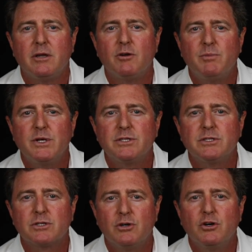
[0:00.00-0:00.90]
your
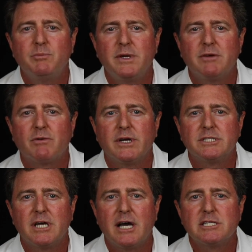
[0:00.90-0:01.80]
business could be
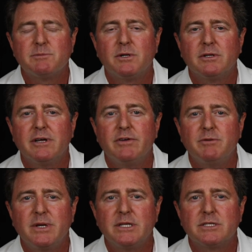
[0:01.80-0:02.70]
franchisable if
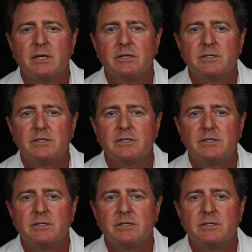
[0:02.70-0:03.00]
it meets